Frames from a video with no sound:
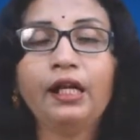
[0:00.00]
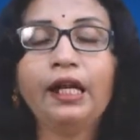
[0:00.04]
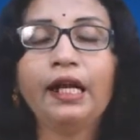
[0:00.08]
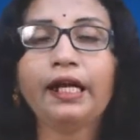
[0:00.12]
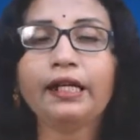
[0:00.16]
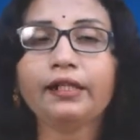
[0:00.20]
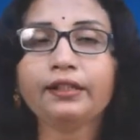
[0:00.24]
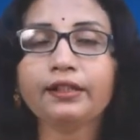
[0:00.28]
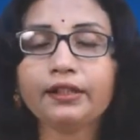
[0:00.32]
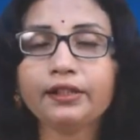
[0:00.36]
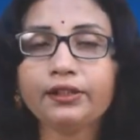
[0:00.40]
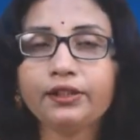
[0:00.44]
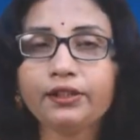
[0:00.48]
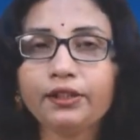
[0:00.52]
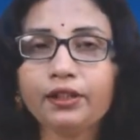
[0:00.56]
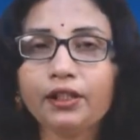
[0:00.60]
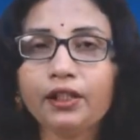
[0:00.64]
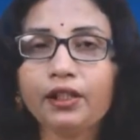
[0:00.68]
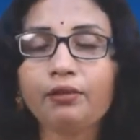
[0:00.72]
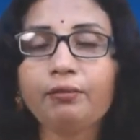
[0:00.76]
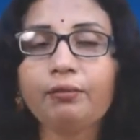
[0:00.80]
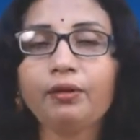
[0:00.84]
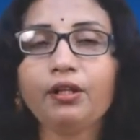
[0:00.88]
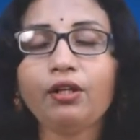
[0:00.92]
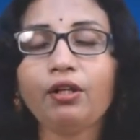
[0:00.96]
and the
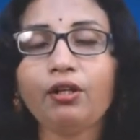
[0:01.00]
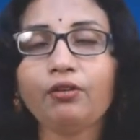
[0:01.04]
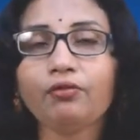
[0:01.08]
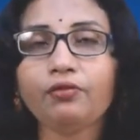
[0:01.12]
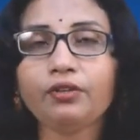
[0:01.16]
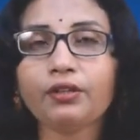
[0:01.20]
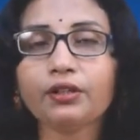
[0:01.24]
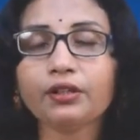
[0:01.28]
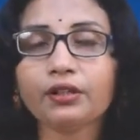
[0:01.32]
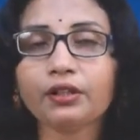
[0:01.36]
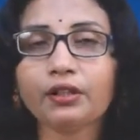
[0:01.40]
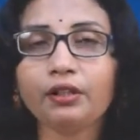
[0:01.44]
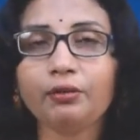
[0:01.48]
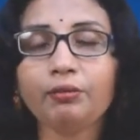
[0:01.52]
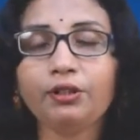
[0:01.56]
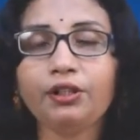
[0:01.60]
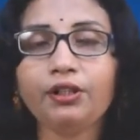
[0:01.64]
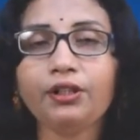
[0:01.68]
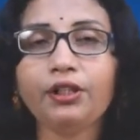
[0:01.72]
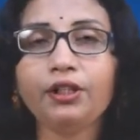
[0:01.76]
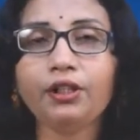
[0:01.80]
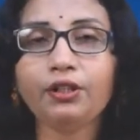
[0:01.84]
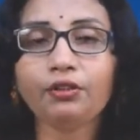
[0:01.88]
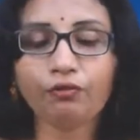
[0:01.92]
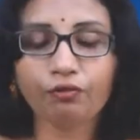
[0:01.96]
chairman of this
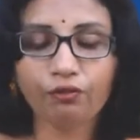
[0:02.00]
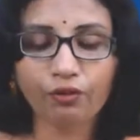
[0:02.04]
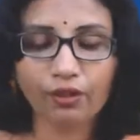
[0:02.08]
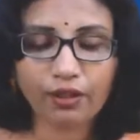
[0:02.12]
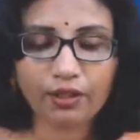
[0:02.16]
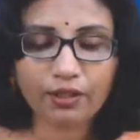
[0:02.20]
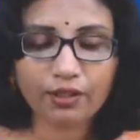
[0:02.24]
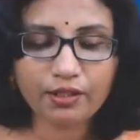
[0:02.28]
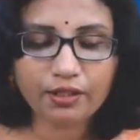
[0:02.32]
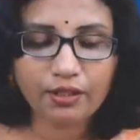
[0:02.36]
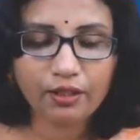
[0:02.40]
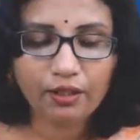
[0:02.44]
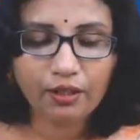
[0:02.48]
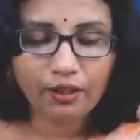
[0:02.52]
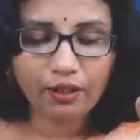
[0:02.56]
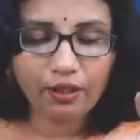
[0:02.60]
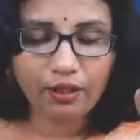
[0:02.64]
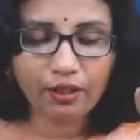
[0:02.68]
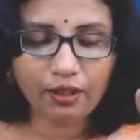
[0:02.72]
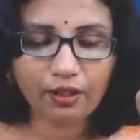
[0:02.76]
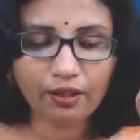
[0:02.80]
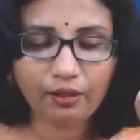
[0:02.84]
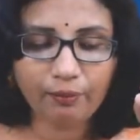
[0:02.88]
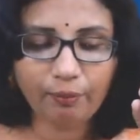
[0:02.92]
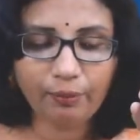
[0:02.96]
committee was
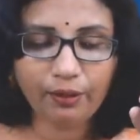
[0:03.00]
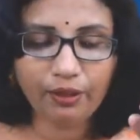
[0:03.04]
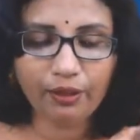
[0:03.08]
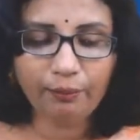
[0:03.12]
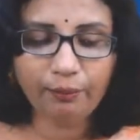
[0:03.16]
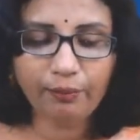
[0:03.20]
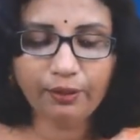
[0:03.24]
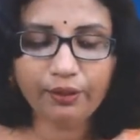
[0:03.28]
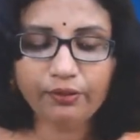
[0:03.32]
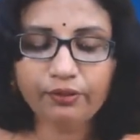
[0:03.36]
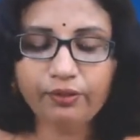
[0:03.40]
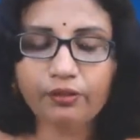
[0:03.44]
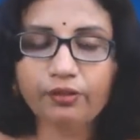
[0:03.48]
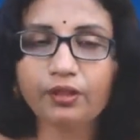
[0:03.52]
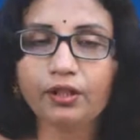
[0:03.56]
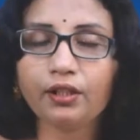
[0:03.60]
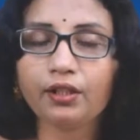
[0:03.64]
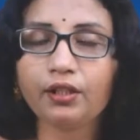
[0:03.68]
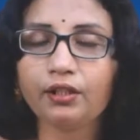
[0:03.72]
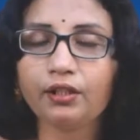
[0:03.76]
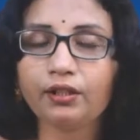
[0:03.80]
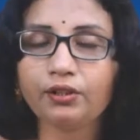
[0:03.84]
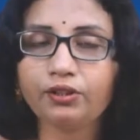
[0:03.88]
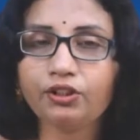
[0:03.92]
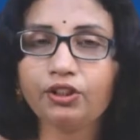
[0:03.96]
Balbant
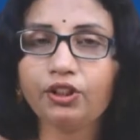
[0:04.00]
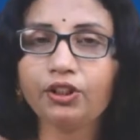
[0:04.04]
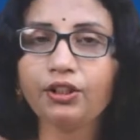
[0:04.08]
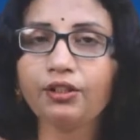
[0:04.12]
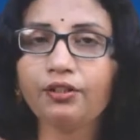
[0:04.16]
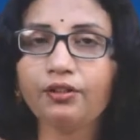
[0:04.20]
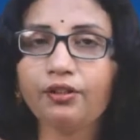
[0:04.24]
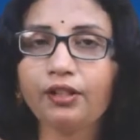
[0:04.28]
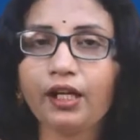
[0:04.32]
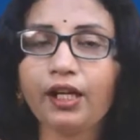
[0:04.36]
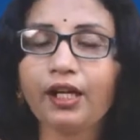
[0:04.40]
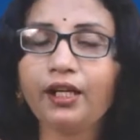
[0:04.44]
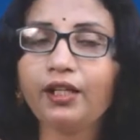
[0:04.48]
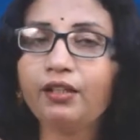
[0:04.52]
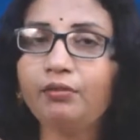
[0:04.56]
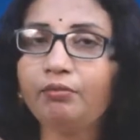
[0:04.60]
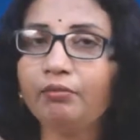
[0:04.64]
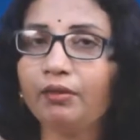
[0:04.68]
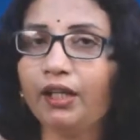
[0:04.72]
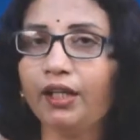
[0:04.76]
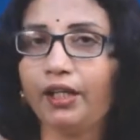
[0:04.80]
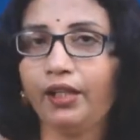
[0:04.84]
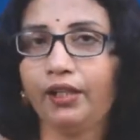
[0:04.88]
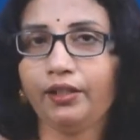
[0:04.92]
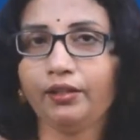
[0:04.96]
G. Rai
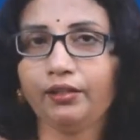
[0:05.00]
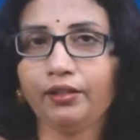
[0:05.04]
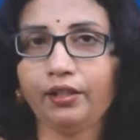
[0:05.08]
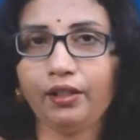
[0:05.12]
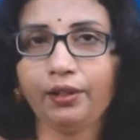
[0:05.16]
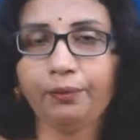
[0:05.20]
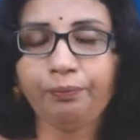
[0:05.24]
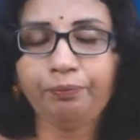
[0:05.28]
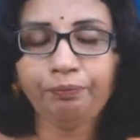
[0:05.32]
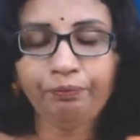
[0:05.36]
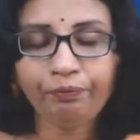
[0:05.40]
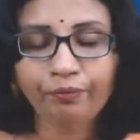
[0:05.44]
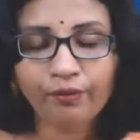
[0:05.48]
Mehta.